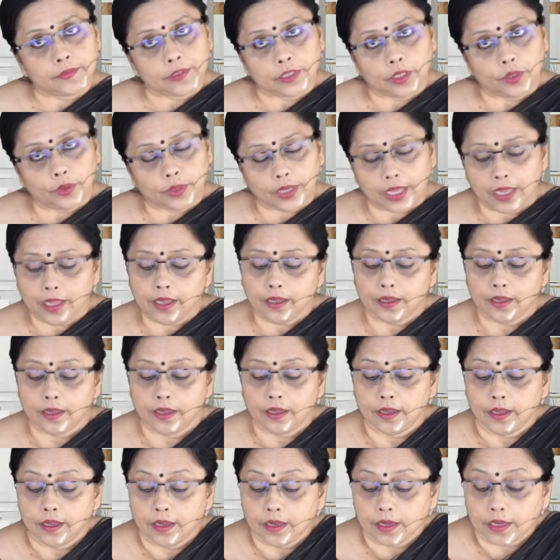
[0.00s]
Okay.
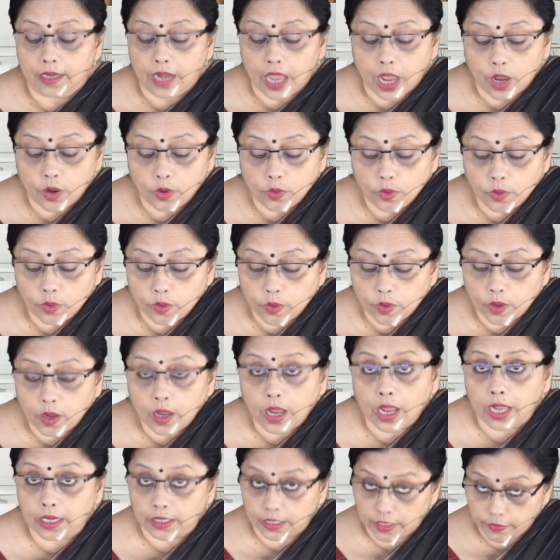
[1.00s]
Now
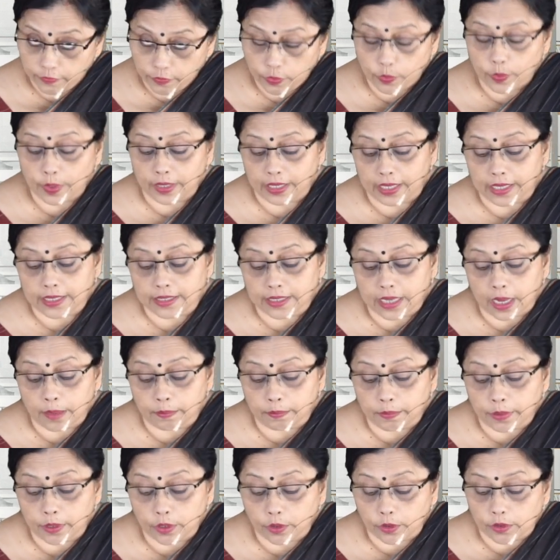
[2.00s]
I'll give you an
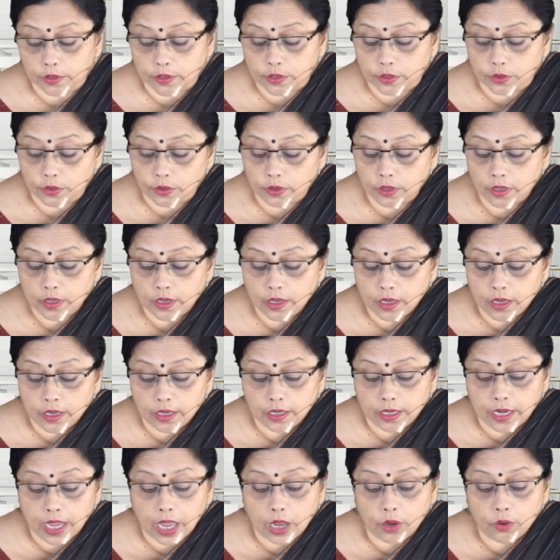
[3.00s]
example also.
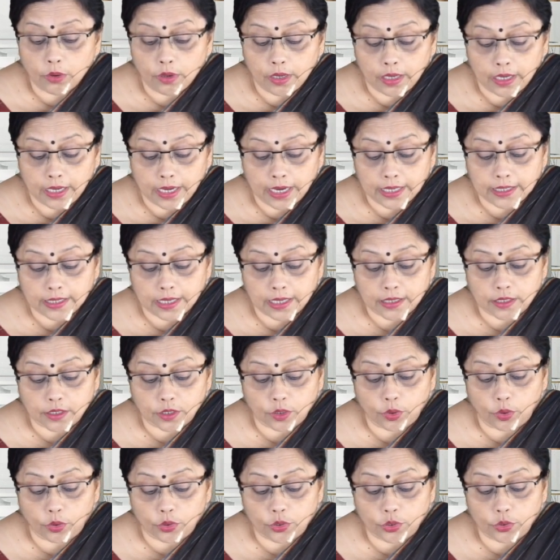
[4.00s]
Now let us
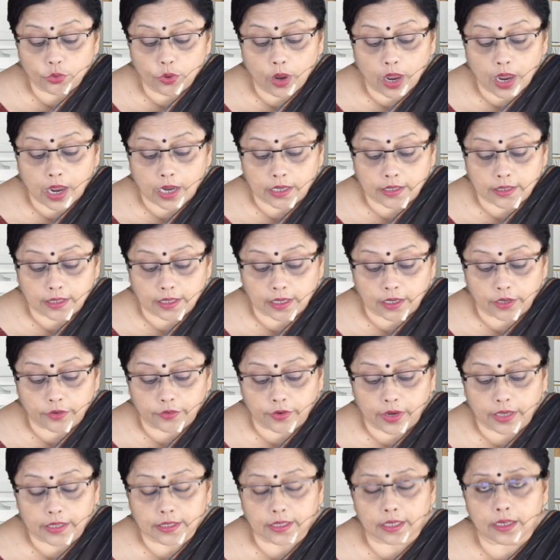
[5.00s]
go to article
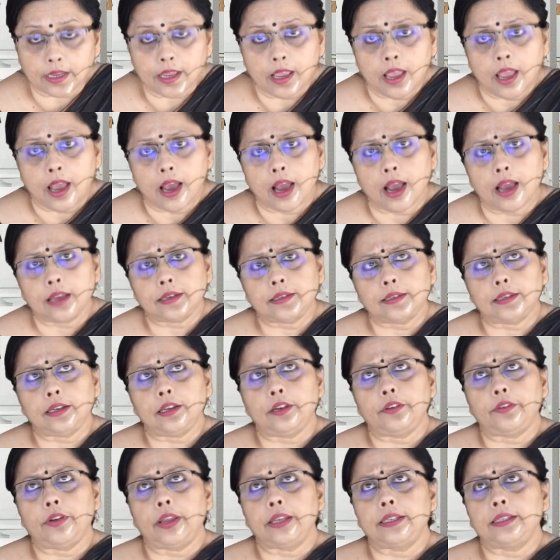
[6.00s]
writing.
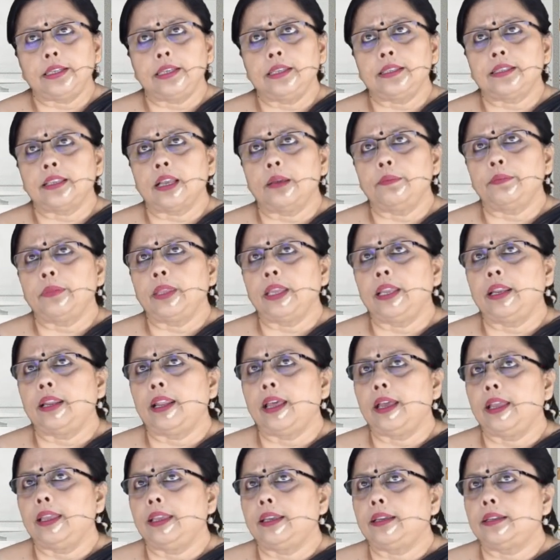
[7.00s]
Article writing, something
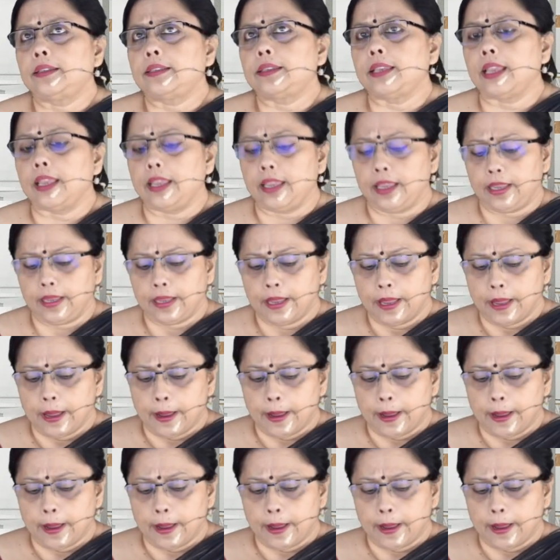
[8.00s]
like, say,